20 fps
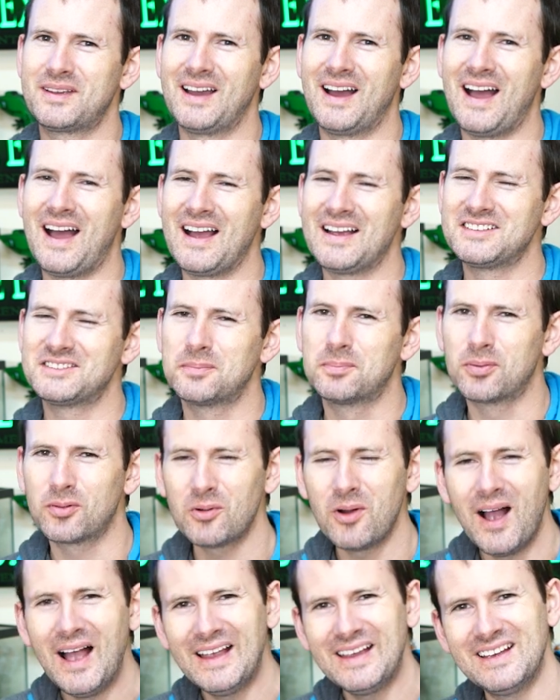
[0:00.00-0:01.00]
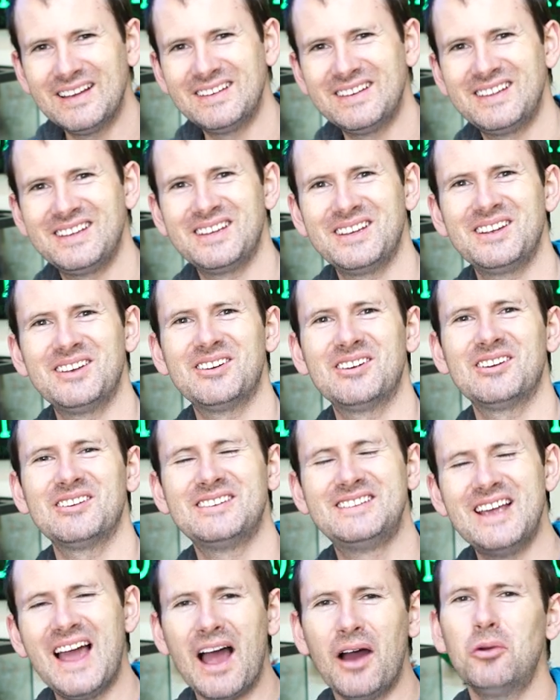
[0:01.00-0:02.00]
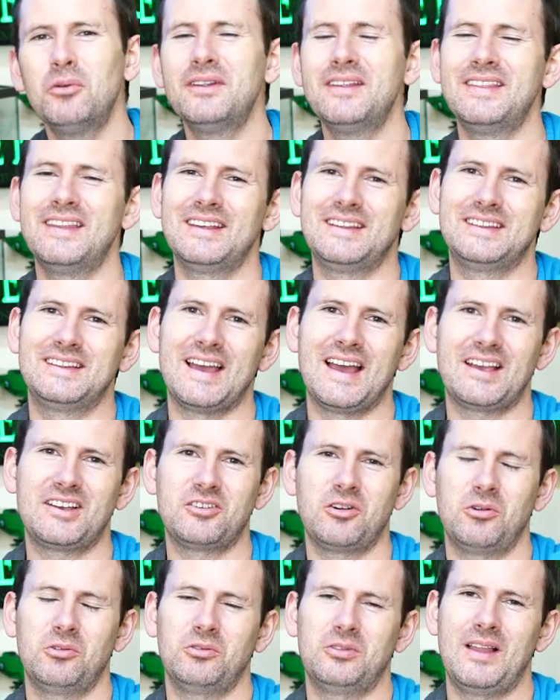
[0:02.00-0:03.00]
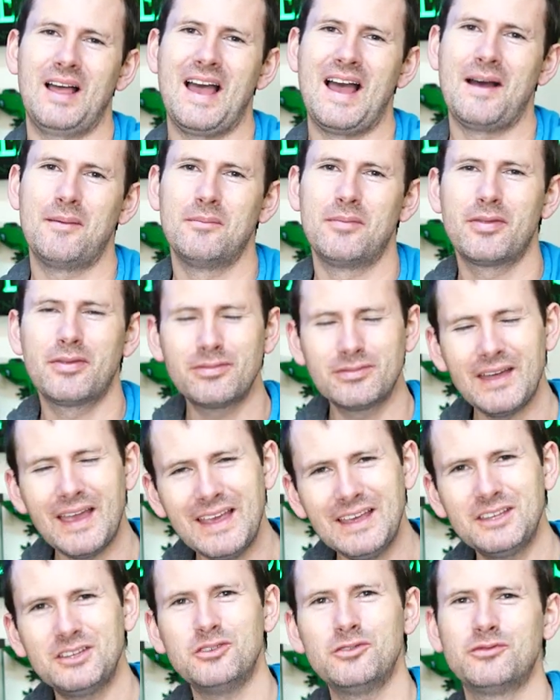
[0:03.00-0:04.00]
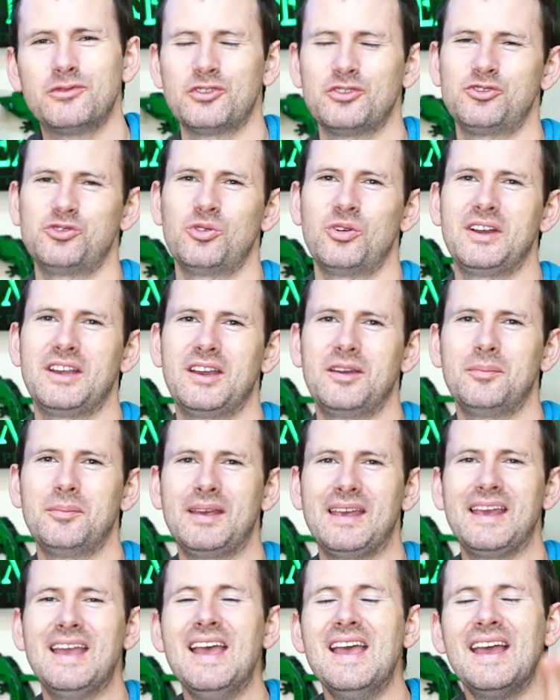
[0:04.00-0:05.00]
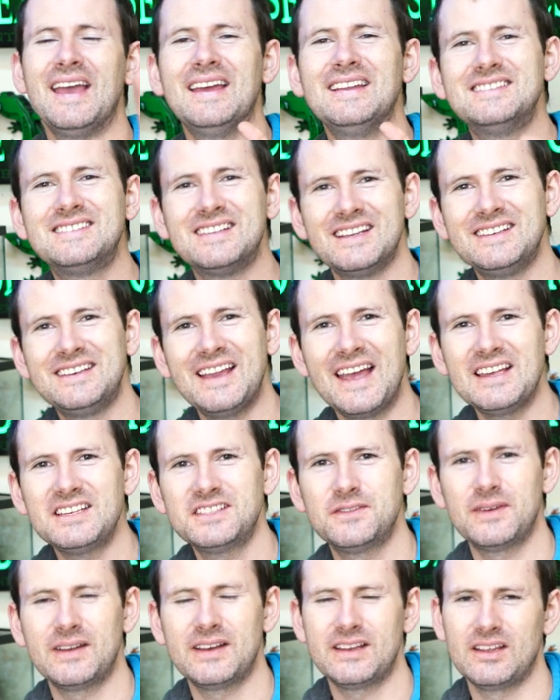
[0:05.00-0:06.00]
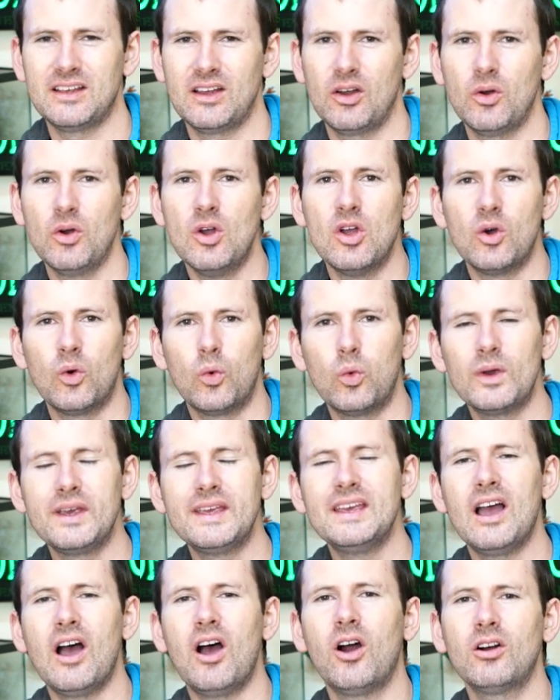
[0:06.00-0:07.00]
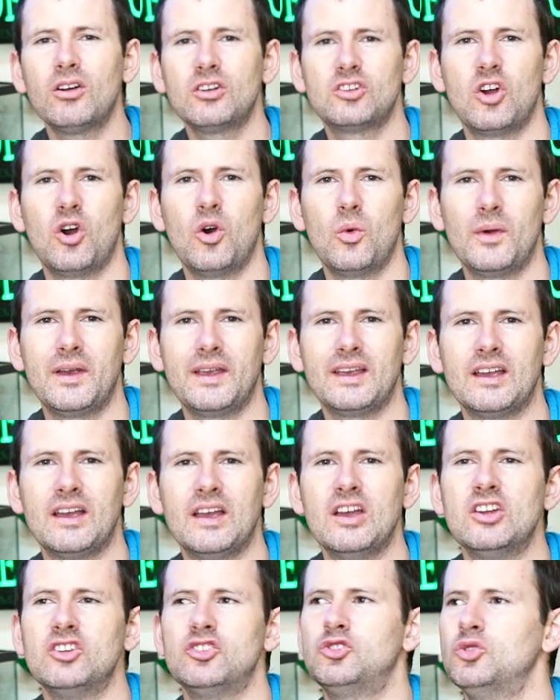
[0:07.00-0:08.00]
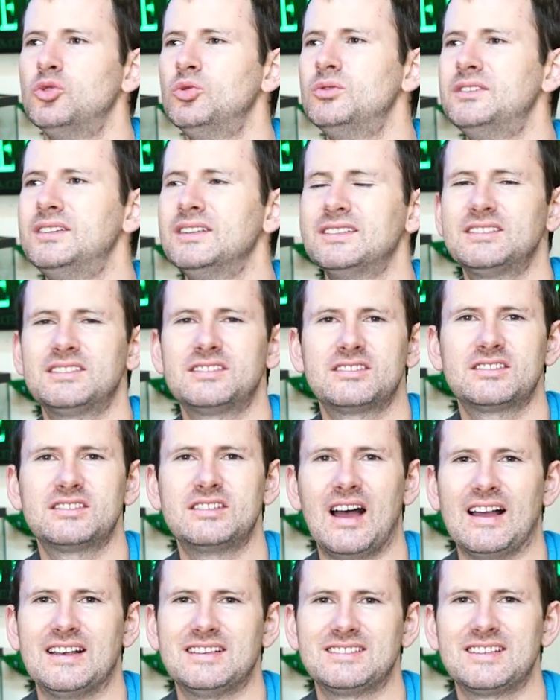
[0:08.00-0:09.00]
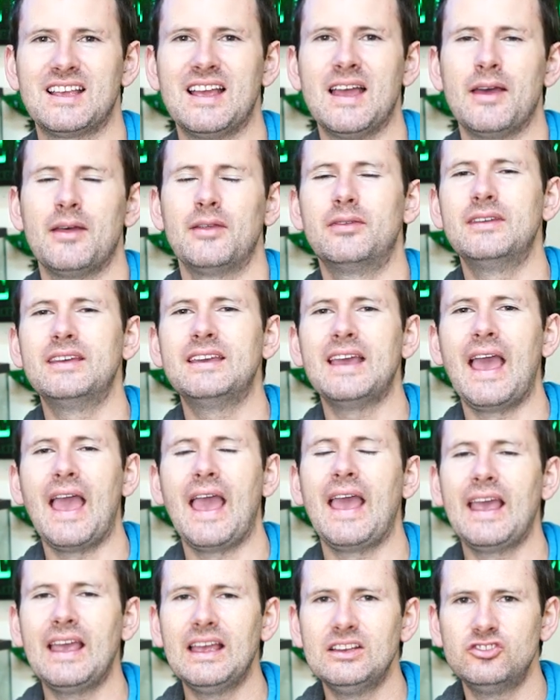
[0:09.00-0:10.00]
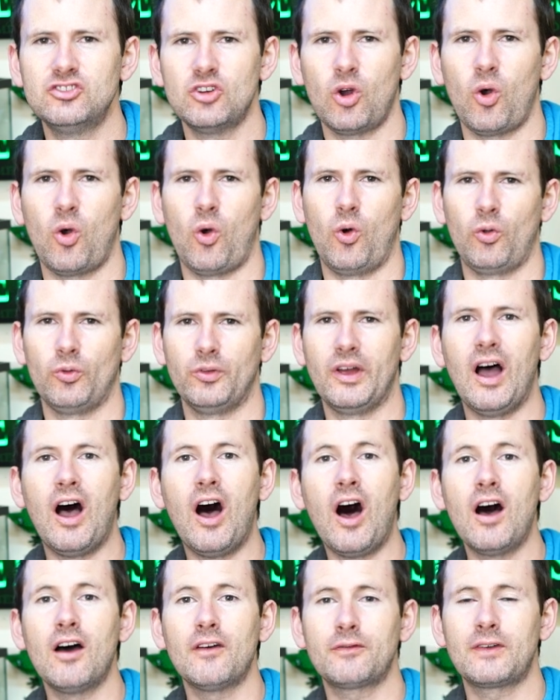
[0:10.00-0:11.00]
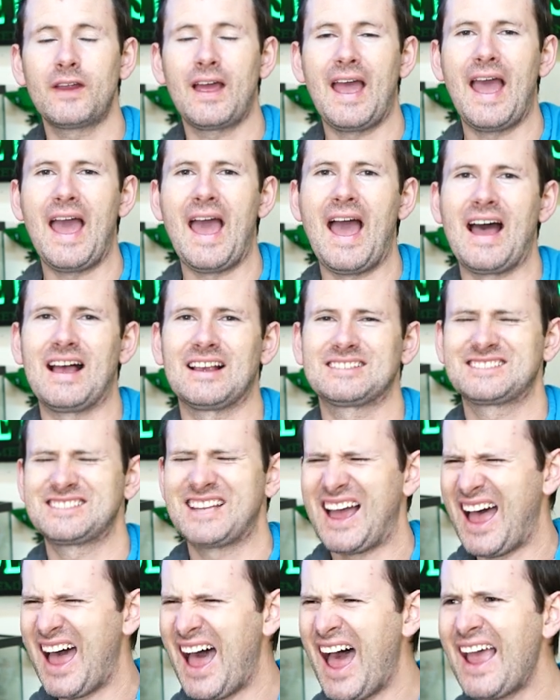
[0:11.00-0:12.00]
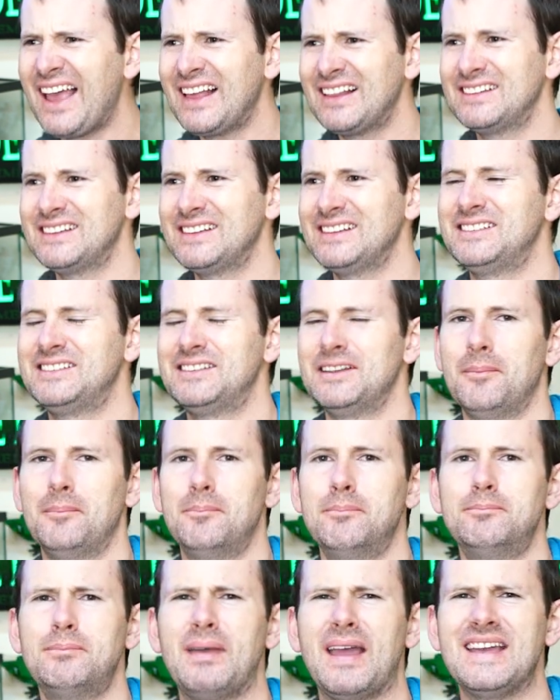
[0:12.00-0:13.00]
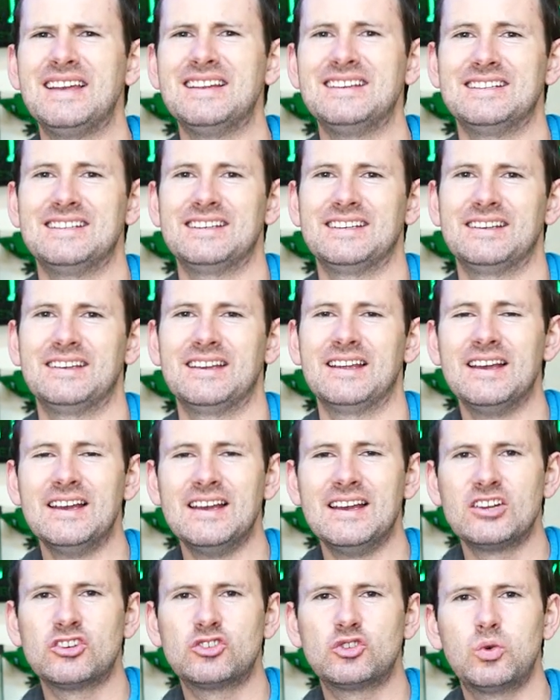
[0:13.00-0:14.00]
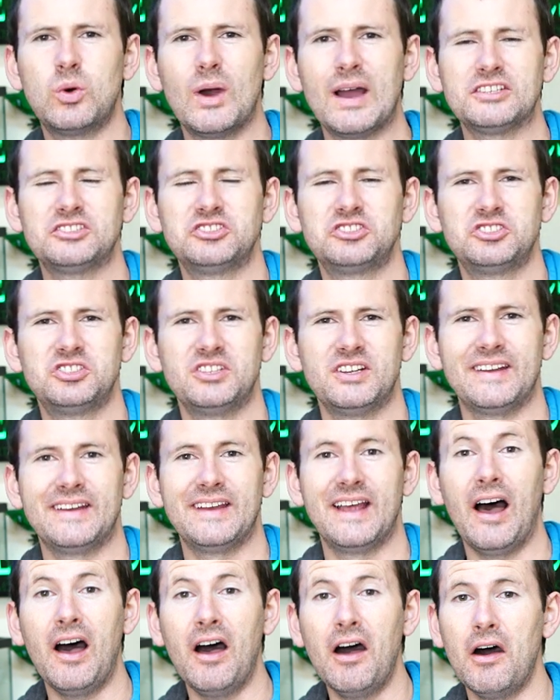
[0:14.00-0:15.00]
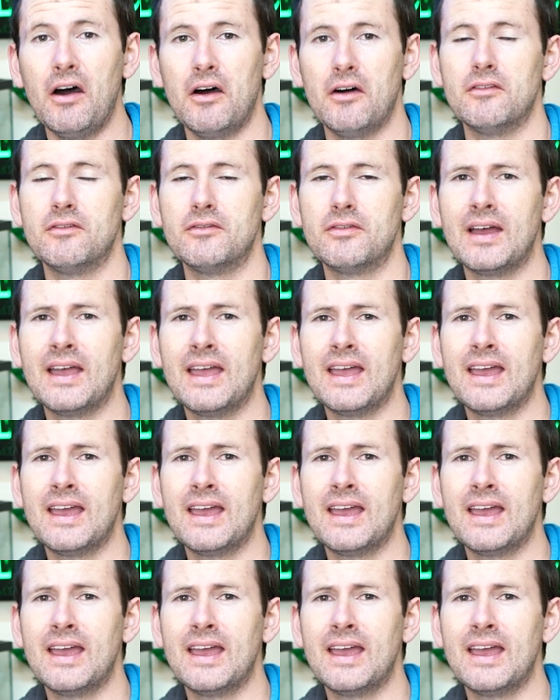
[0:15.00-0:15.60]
guys, Brian here down in the Gecko lab. Thank you for joining me. In today's video, we are going to discuss the age-old, oft-asked, highly debated question of,